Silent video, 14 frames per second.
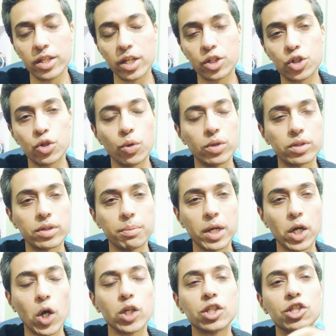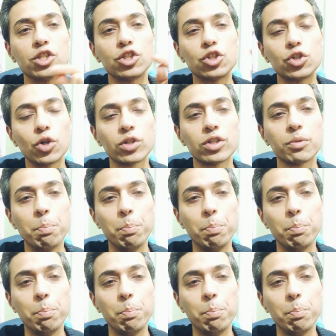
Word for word: the truth because truth